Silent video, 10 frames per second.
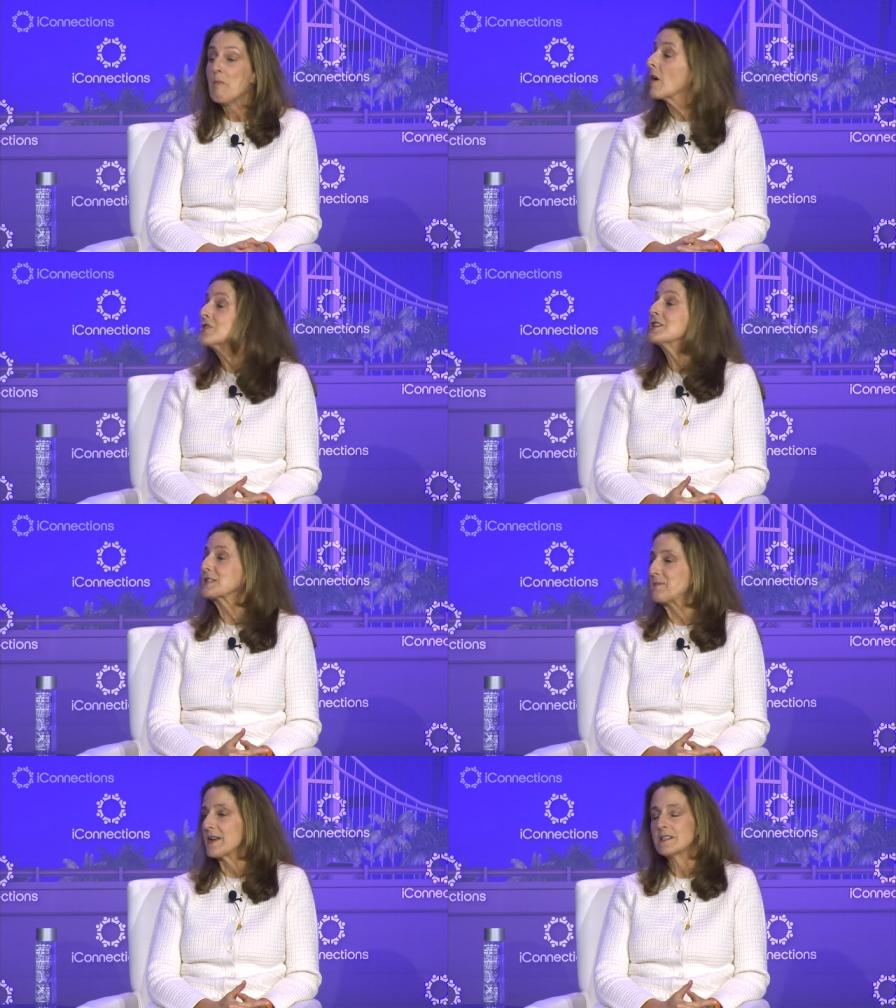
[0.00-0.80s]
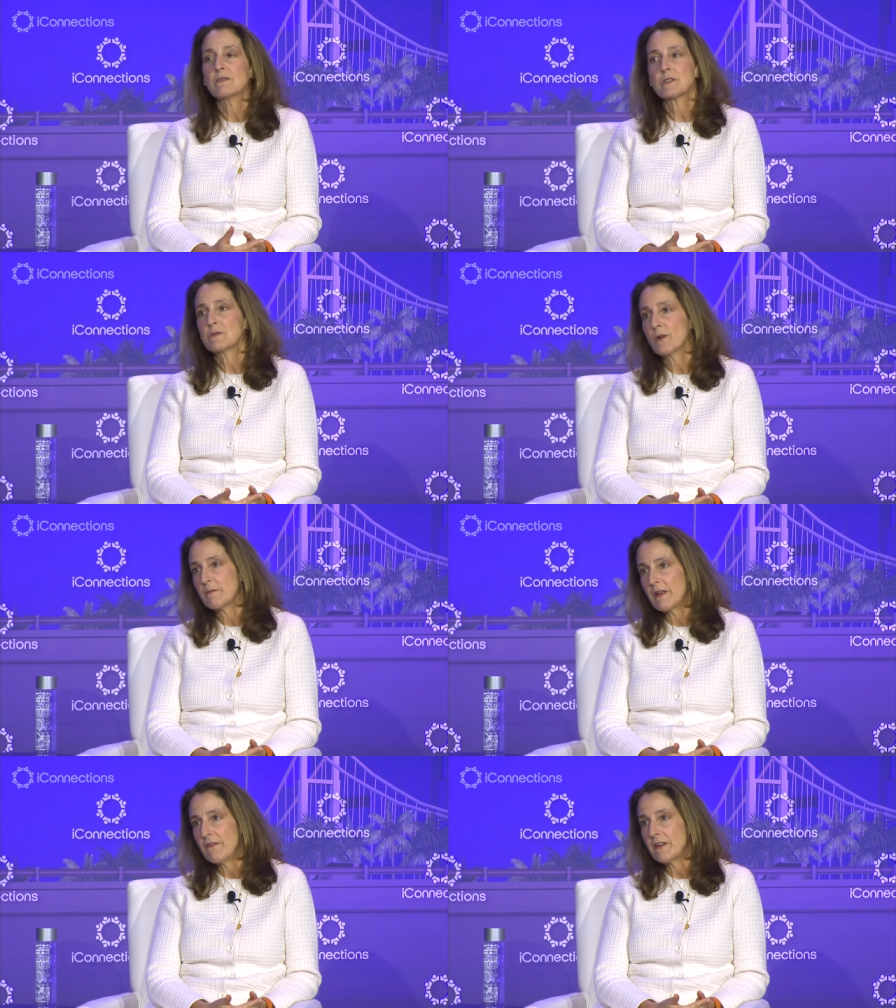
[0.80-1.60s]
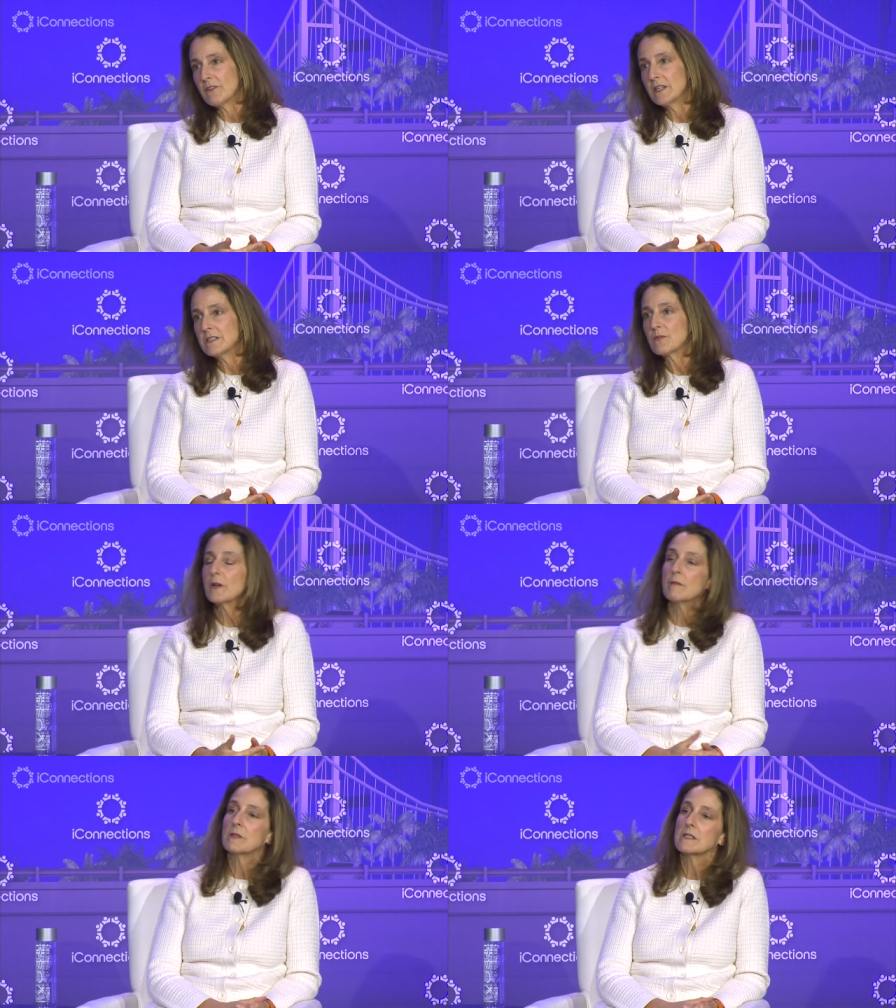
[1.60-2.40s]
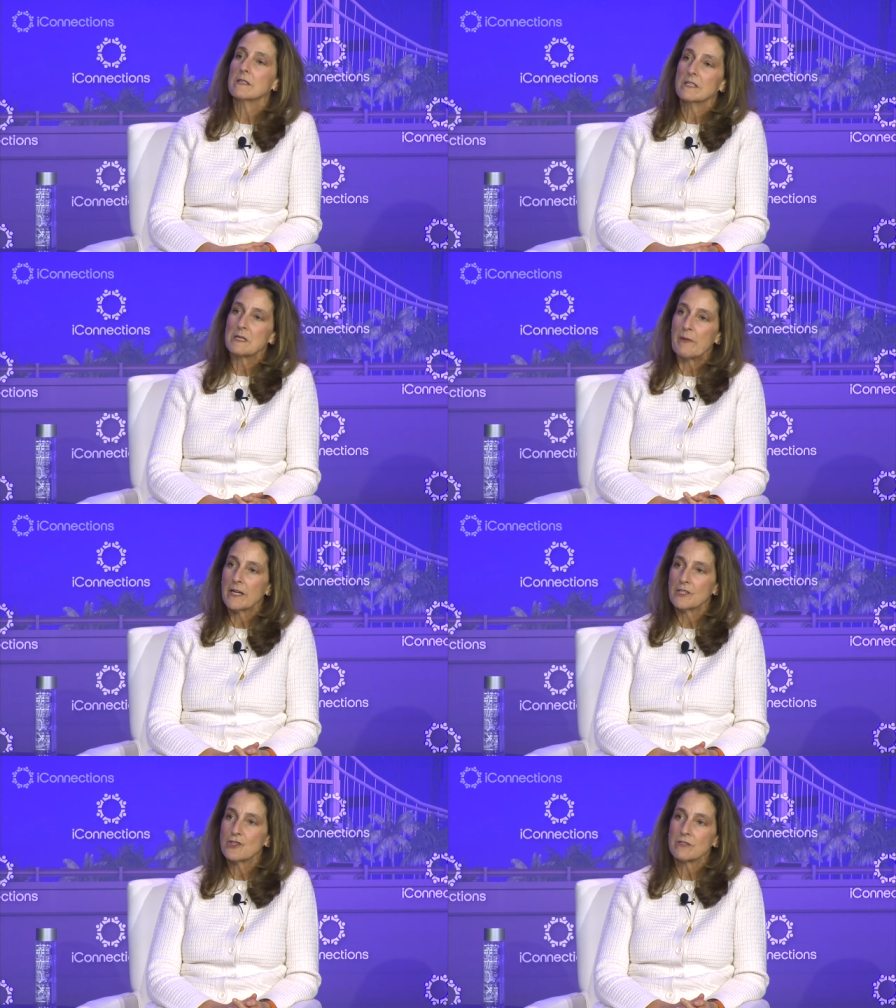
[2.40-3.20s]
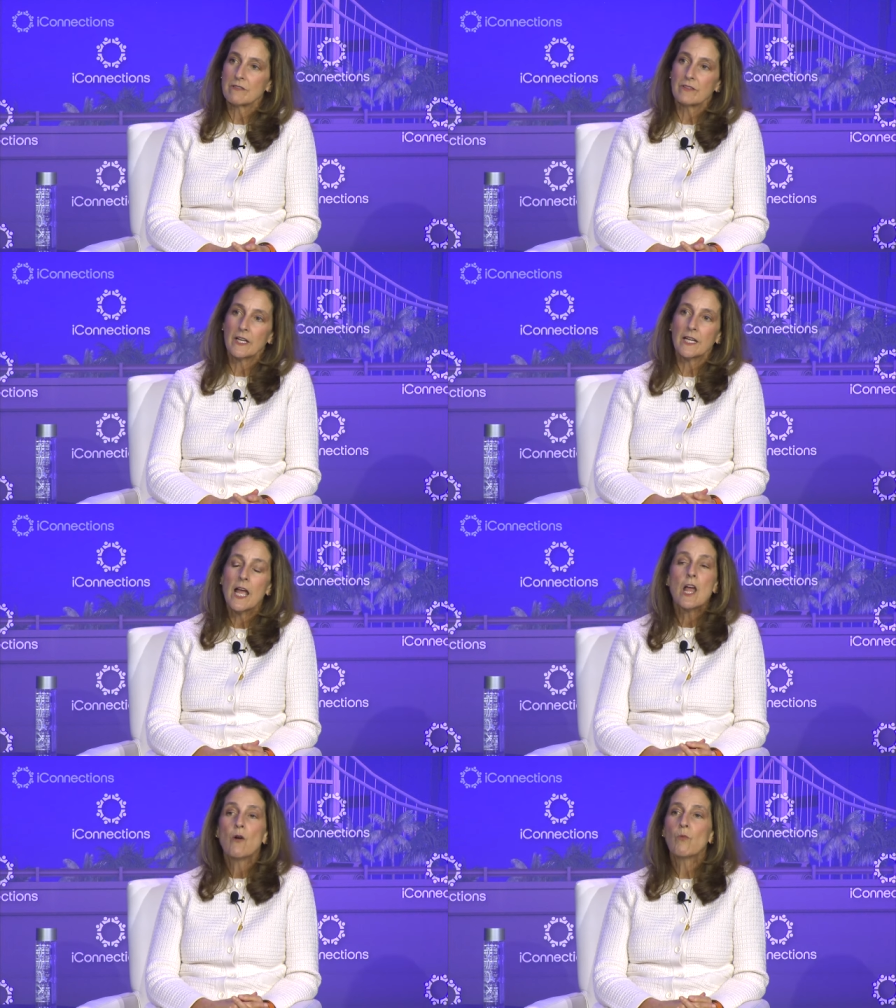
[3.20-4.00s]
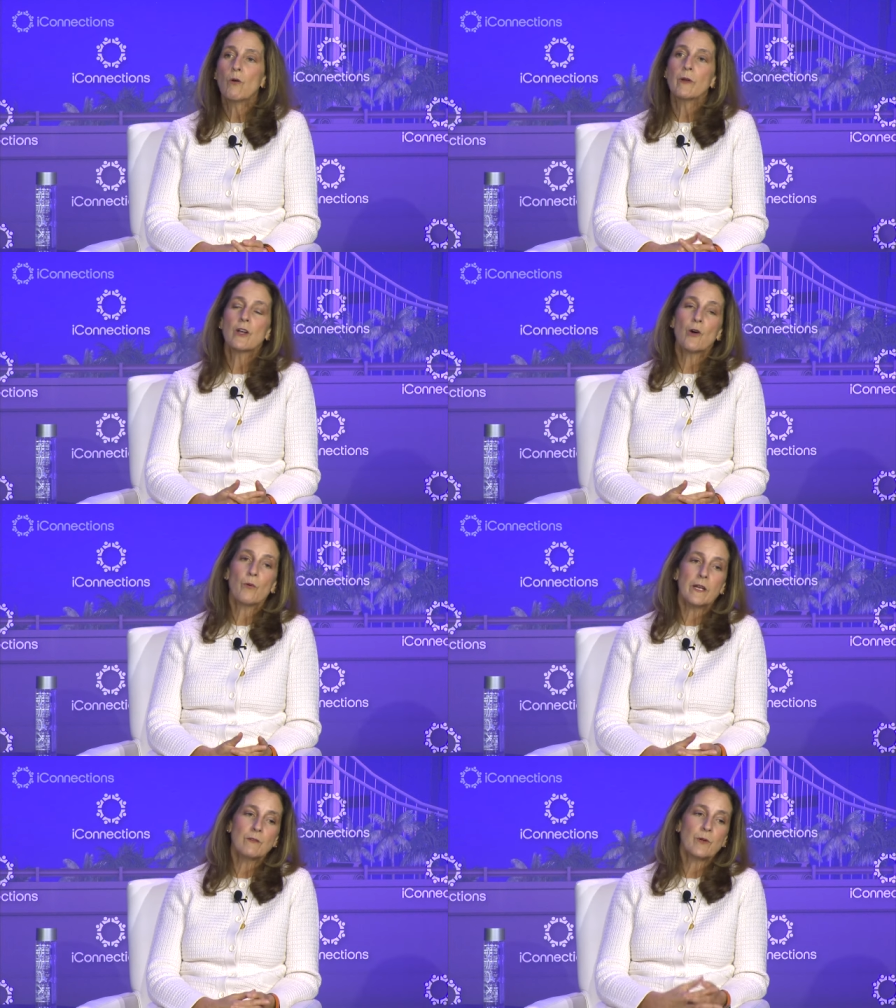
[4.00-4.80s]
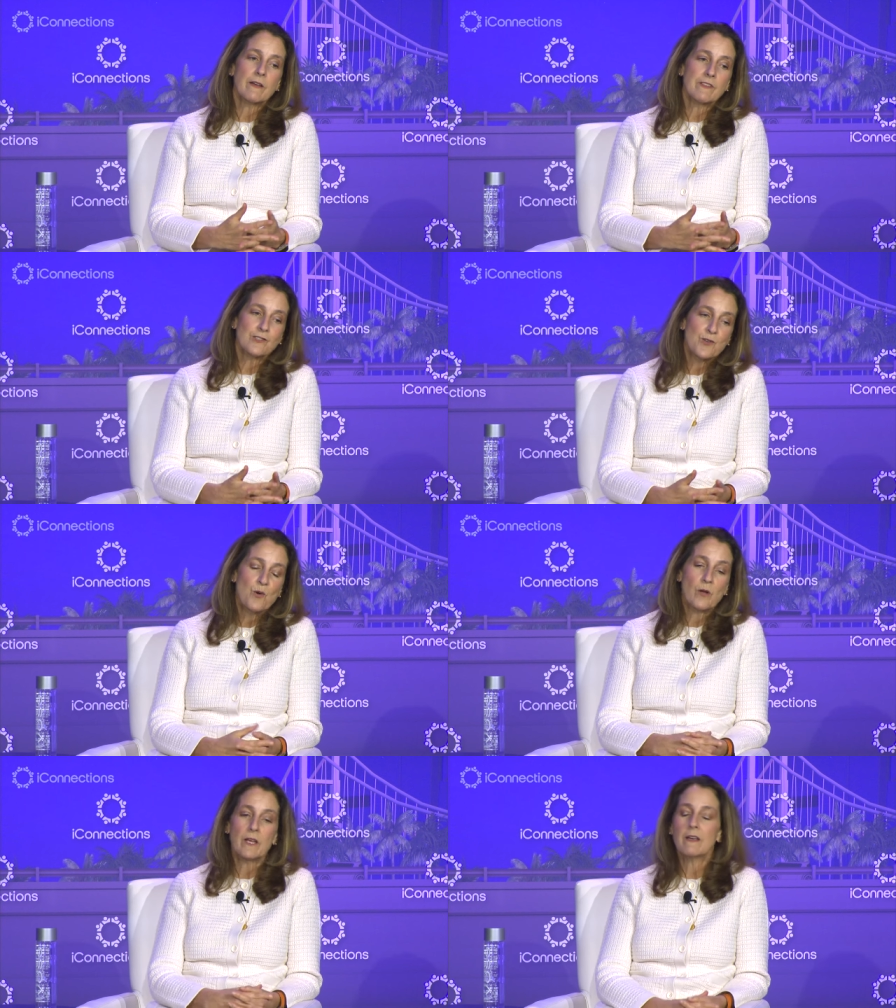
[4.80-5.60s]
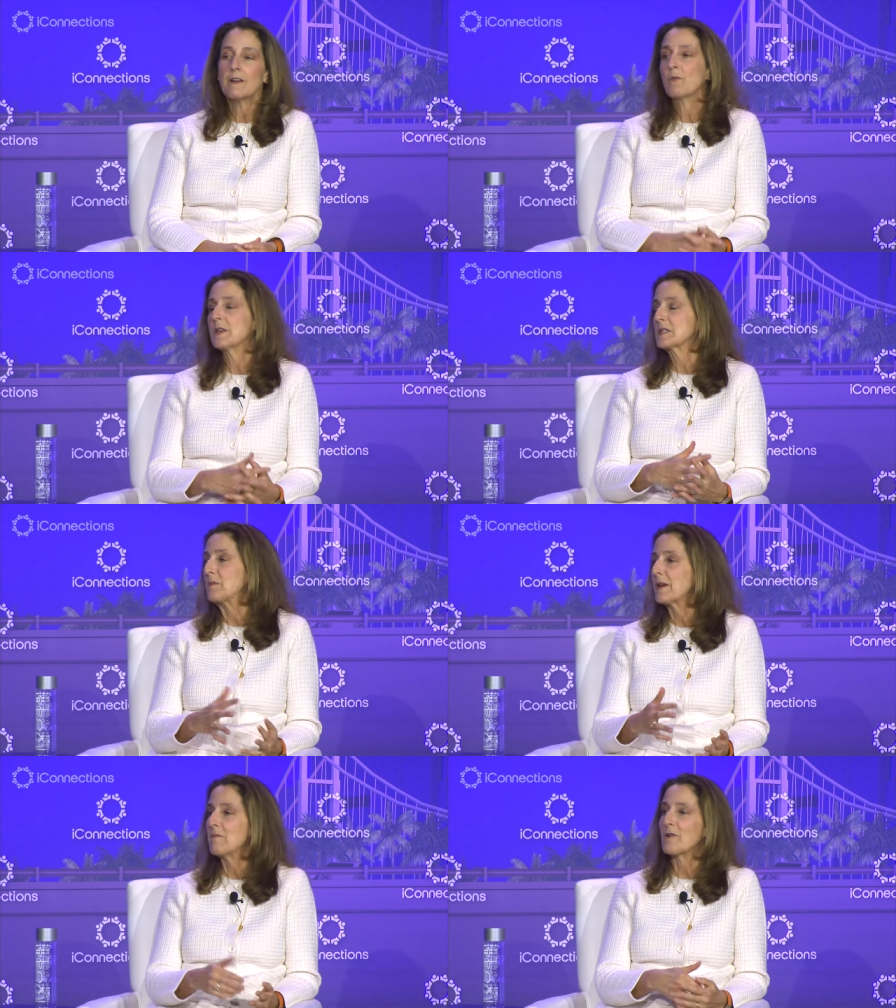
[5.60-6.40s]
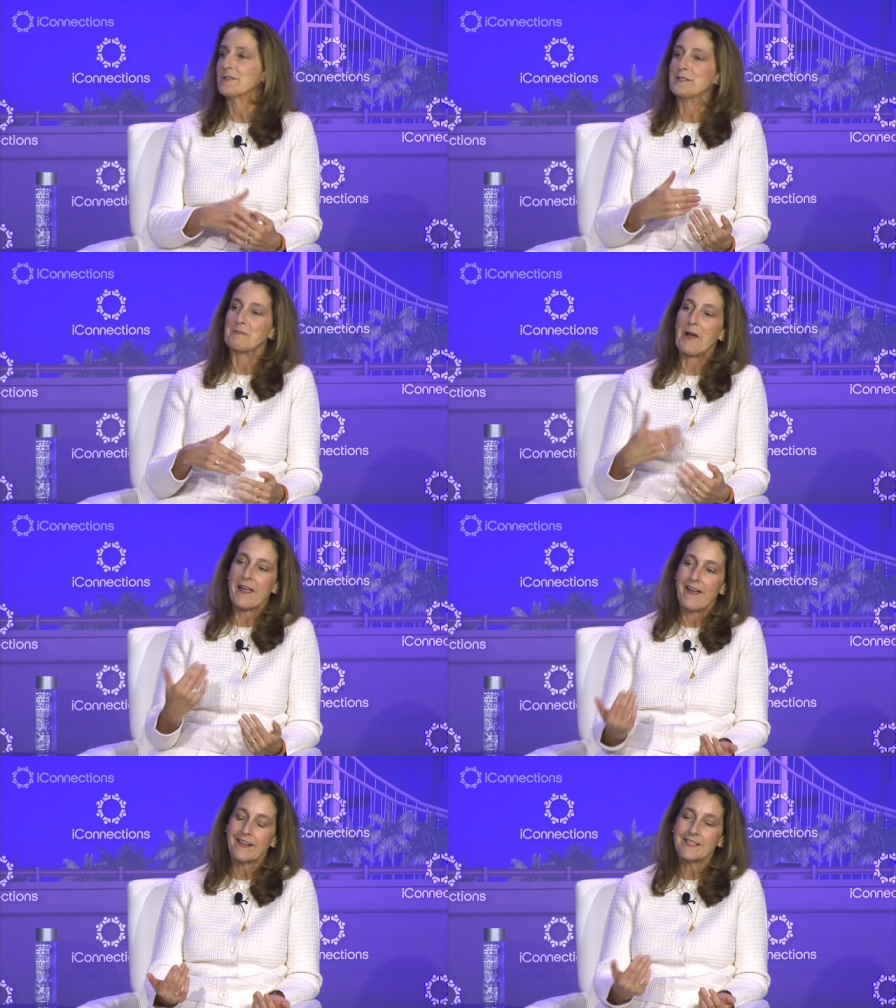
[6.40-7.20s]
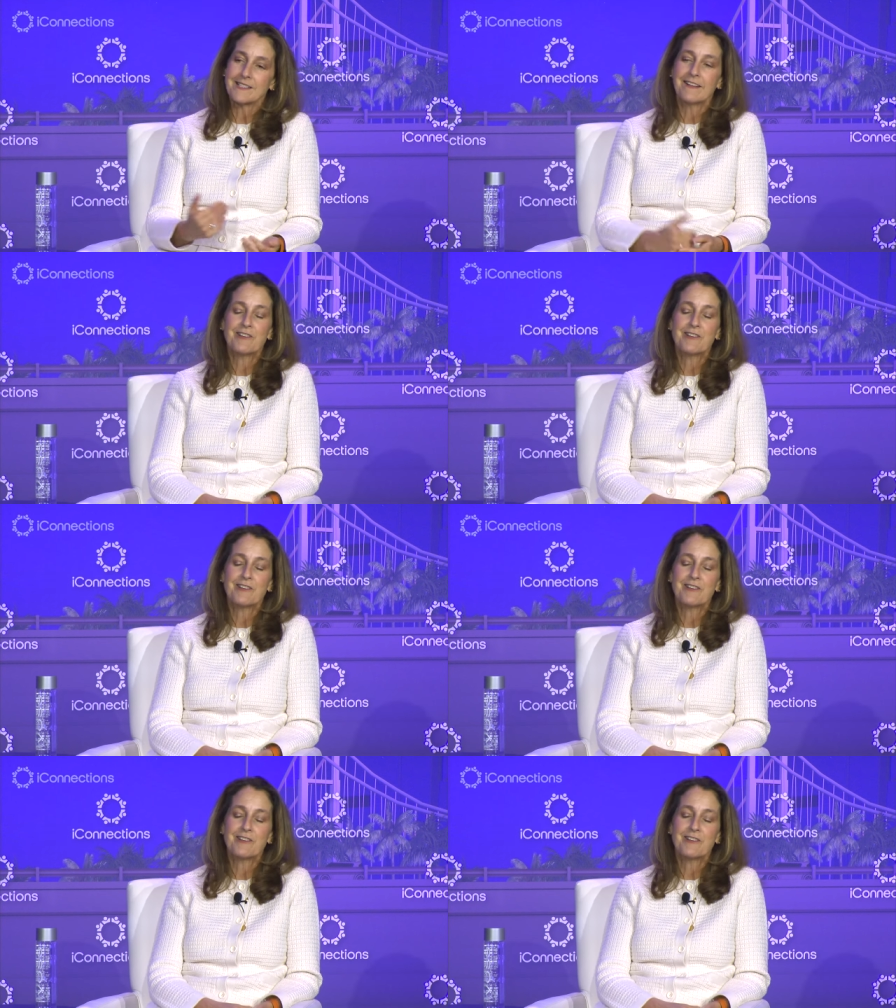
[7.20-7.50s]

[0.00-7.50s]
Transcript: margin expansion was one of my favorites when I'm listening to managers of like, well, we go in, we have this toolkit, and we expand margins by X.